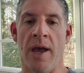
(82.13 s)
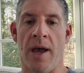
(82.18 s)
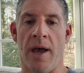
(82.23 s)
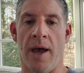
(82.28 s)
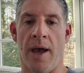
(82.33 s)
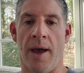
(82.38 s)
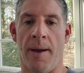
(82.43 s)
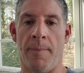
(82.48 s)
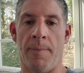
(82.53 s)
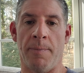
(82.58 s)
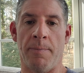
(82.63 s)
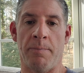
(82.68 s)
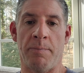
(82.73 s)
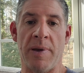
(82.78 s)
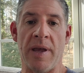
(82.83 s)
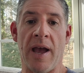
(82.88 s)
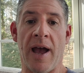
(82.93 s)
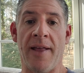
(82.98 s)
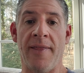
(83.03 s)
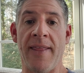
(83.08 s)

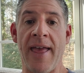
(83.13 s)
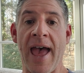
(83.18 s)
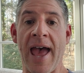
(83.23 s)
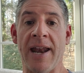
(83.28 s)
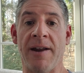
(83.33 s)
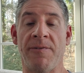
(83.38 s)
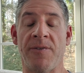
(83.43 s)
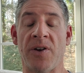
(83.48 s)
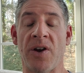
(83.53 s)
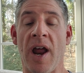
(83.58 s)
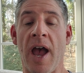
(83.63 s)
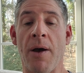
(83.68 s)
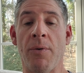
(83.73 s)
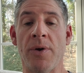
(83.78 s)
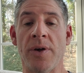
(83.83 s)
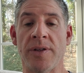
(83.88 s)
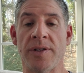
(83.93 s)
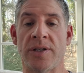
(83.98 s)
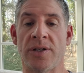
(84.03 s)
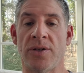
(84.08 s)
Beyond that, if they're not
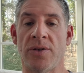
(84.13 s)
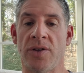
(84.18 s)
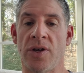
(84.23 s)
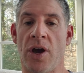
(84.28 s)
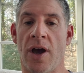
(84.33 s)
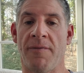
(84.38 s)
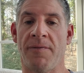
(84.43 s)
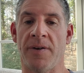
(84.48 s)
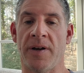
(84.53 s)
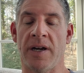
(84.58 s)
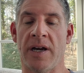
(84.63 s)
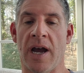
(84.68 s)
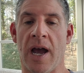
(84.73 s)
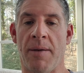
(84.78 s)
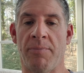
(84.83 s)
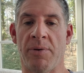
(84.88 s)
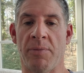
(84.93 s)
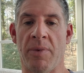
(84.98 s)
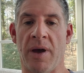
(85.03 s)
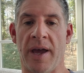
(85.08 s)
willing to do the offer in
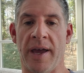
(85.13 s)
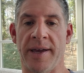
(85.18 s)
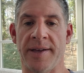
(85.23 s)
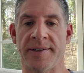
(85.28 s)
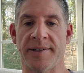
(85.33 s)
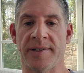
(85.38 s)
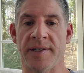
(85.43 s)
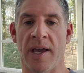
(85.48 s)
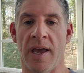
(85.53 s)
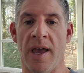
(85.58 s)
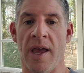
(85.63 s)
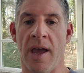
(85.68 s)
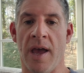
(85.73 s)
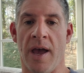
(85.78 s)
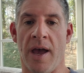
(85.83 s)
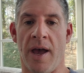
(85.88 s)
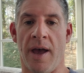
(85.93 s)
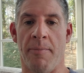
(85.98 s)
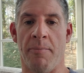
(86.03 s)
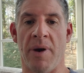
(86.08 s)
compromise,
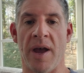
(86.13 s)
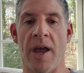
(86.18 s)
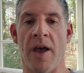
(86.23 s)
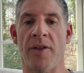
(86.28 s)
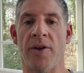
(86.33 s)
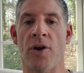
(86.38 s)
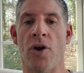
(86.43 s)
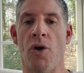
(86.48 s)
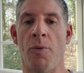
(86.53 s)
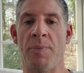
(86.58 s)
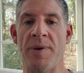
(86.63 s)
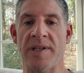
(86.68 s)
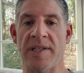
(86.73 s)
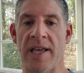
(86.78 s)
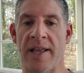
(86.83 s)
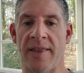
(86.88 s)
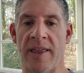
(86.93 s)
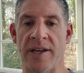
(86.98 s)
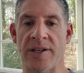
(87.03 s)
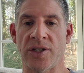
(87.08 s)
my other hope is
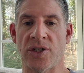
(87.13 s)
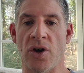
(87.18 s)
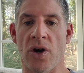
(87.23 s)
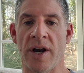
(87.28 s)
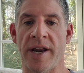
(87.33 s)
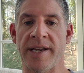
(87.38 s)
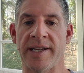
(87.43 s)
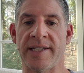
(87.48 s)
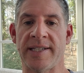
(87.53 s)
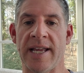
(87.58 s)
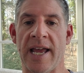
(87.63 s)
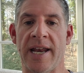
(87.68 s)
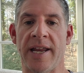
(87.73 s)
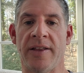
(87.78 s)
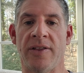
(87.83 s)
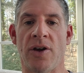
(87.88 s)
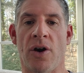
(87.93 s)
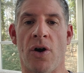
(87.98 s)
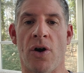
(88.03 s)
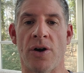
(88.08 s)
that they start
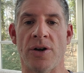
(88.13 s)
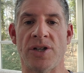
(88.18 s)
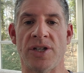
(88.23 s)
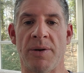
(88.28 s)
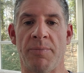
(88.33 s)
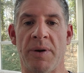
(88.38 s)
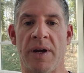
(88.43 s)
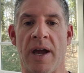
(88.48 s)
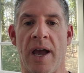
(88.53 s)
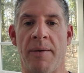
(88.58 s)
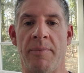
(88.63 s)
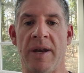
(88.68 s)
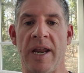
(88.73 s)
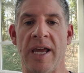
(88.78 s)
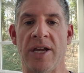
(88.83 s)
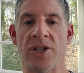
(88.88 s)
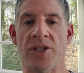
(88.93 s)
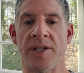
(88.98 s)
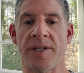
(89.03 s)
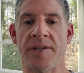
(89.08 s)
extending the hardship
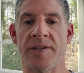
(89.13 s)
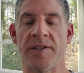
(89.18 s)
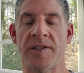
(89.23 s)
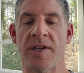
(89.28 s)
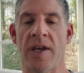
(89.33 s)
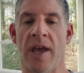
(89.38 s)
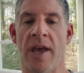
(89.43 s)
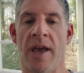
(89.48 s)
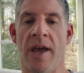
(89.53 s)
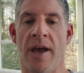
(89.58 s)
accommodations,